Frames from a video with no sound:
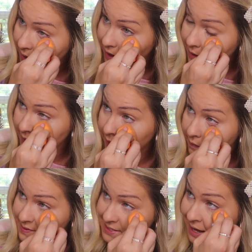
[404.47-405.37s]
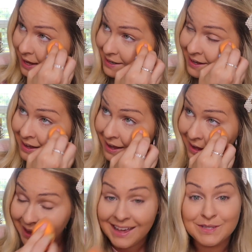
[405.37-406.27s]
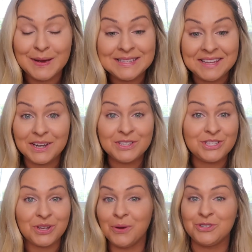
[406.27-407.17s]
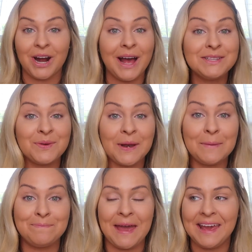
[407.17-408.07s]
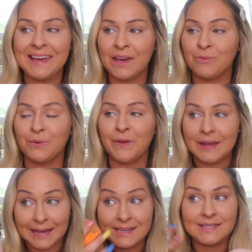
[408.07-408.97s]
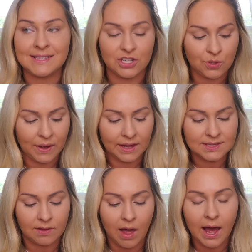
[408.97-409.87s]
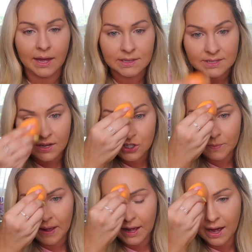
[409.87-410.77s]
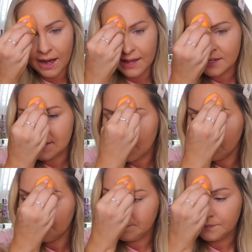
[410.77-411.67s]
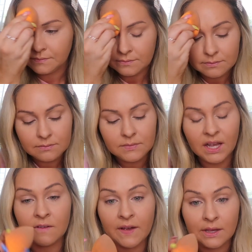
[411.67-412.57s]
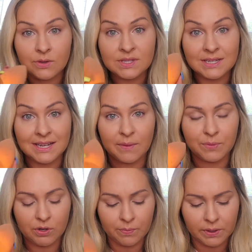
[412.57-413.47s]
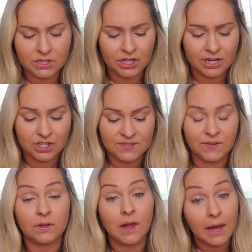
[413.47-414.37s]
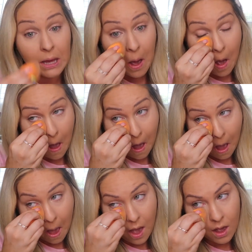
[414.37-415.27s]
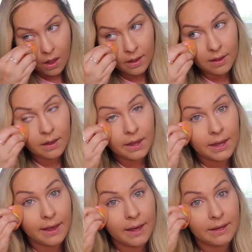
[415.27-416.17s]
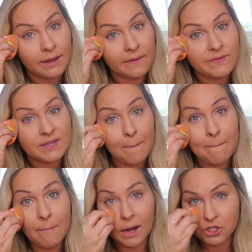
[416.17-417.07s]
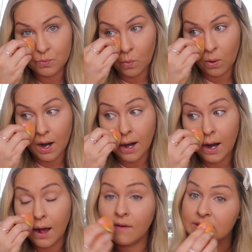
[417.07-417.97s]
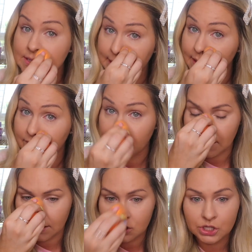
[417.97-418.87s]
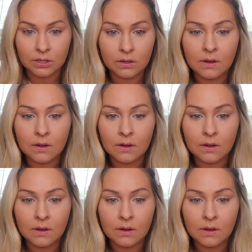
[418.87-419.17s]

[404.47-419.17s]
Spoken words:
bake, like I said, is my skin is so dry, so when I bake, it really accentuates lines under my eyes. And if I use the damp beauty blender, I just feel like it gives much more of a skin finish.